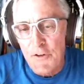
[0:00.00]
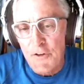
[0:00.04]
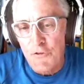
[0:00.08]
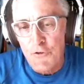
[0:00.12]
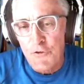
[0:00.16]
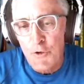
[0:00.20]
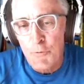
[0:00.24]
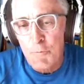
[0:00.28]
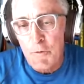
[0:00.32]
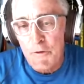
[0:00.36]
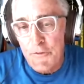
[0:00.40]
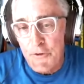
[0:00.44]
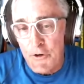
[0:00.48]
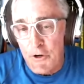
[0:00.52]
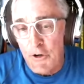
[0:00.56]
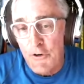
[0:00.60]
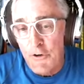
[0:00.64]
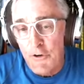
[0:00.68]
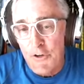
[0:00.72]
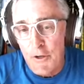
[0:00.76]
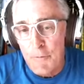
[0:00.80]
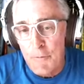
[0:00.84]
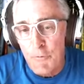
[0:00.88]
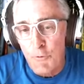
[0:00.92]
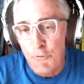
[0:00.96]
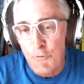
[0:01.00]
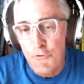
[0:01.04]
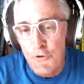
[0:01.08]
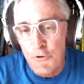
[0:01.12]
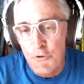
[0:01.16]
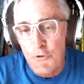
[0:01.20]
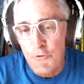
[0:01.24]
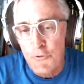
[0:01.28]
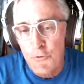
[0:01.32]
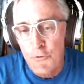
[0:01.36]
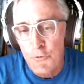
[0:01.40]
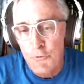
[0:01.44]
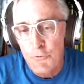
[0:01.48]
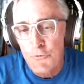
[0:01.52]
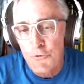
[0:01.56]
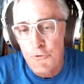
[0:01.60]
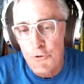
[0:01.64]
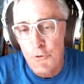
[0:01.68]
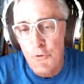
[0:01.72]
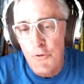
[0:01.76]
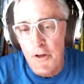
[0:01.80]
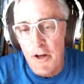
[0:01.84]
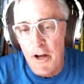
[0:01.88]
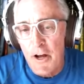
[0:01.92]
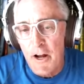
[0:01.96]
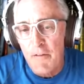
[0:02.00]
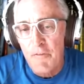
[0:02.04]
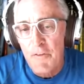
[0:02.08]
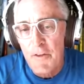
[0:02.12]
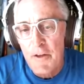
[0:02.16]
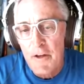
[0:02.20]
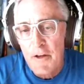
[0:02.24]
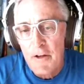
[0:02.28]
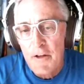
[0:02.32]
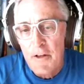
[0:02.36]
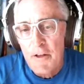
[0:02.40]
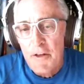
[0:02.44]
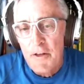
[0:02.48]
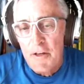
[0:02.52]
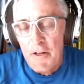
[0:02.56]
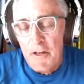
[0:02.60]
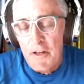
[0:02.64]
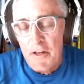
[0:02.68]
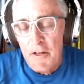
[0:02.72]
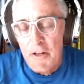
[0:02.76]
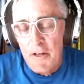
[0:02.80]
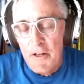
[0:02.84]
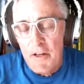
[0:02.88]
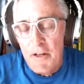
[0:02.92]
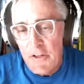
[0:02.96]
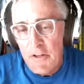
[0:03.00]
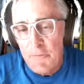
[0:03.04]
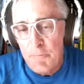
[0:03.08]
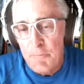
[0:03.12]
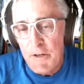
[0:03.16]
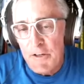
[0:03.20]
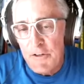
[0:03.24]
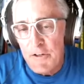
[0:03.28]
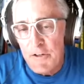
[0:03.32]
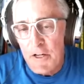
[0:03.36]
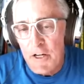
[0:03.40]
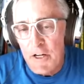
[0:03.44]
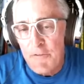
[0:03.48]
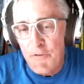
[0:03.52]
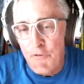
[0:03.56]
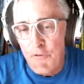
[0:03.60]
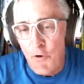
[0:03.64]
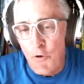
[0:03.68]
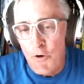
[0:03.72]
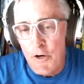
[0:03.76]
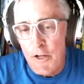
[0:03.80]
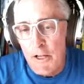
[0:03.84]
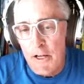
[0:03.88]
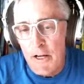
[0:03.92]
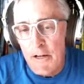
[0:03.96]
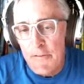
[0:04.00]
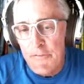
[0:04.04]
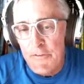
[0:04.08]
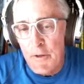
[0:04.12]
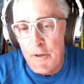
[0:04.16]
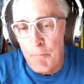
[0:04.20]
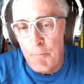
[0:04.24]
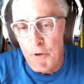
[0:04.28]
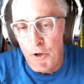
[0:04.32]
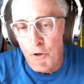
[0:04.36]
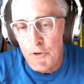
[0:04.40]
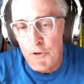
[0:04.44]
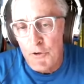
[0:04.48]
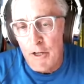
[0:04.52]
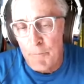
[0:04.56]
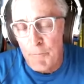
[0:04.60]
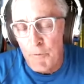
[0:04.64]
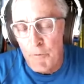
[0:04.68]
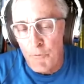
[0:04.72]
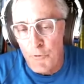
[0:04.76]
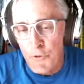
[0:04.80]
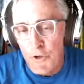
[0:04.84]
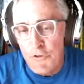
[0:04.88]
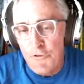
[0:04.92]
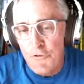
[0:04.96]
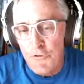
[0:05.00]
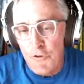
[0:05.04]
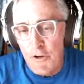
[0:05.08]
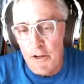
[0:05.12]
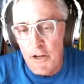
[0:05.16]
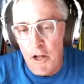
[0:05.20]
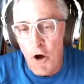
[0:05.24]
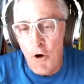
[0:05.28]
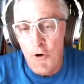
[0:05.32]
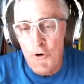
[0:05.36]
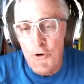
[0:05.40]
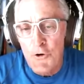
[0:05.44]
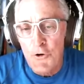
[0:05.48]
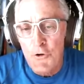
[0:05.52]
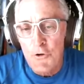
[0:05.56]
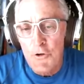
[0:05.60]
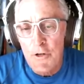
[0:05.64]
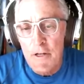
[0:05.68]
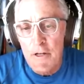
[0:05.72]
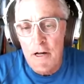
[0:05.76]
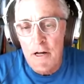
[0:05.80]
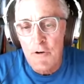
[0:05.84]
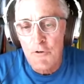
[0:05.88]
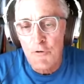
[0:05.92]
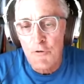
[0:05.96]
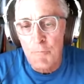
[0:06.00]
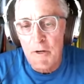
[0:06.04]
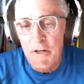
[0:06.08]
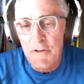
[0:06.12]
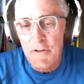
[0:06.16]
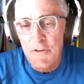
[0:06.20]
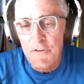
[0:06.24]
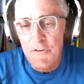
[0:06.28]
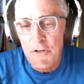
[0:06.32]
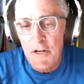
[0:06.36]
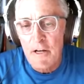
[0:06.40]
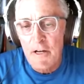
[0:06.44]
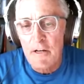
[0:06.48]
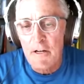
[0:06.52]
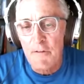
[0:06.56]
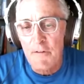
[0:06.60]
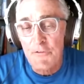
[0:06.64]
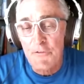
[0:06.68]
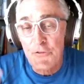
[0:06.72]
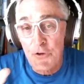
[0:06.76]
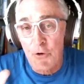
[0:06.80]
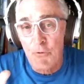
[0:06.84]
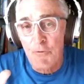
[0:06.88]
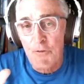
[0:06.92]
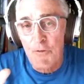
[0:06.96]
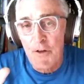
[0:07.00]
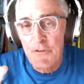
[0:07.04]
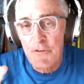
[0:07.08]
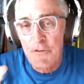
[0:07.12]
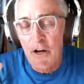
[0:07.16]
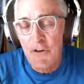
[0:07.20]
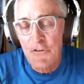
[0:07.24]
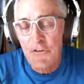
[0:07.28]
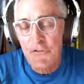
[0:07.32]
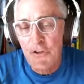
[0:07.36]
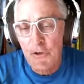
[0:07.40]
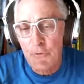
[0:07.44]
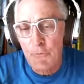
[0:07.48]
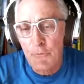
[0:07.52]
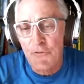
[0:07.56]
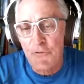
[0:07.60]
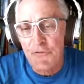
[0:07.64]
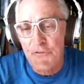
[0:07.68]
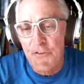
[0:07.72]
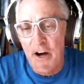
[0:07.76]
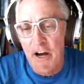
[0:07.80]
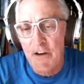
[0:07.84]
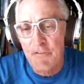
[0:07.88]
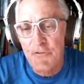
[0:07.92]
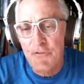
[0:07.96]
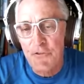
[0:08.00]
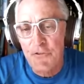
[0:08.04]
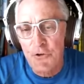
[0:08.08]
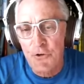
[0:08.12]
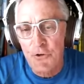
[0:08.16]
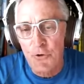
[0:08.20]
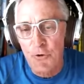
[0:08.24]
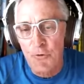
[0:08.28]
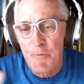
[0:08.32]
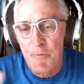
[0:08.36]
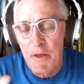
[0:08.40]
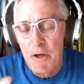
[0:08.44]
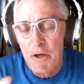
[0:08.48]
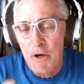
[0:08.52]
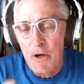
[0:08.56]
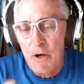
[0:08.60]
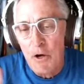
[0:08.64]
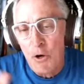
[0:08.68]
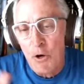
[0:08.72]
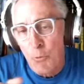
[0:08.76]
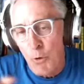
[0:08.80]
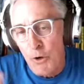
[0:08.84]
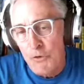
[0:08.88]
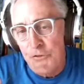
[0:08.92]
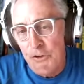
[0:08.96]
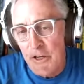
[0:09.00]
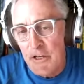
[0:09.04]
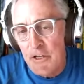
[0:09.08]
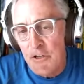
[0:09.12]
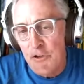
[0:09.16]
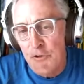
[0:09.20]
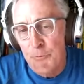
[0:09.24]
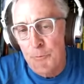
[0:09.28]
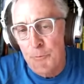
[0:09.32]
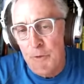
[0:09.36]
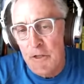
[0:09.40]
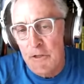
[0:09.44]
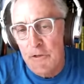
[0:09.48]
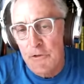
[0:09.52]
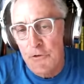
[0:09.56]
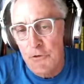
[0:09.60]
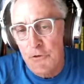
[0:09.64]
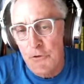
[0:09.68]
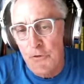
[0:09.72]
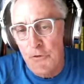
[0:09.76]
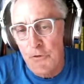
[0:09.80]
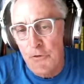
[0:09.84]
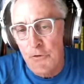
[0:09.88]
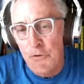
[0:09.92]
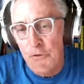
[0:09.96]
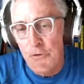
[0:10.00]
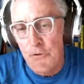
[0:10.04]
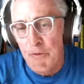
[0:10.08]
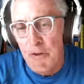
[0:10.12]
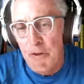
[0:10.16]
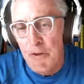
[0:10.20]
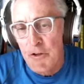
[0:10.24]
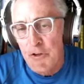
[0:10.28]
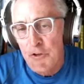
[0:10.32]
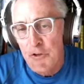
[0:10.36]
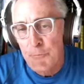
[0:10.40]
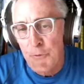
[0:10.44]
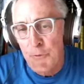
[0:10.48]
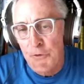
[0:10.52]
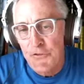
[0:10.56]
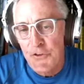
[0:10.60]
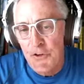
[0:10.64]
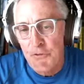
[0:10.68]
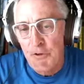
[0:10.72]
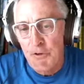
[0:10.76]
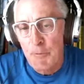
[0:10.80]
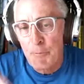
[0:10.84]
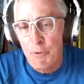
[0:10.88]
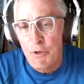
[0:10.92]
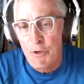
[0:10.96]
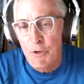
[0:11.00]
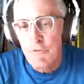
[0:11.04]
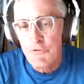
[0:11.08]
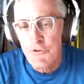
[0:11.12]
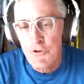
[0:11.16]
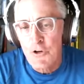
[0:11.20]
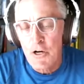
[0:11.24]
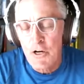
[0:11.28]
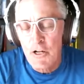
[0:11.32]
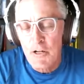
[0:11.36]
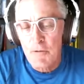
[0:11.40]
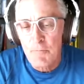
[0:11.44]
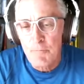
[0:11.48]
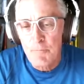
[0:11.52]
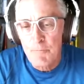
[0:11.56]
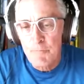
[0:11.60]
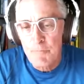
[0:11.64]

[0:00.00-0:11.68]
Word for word: do, but there are some who still who do that. That can be done if you've already got that built up originally. Now all you're doing now is maintain it. So I stick with five two once I get into the specific period of training.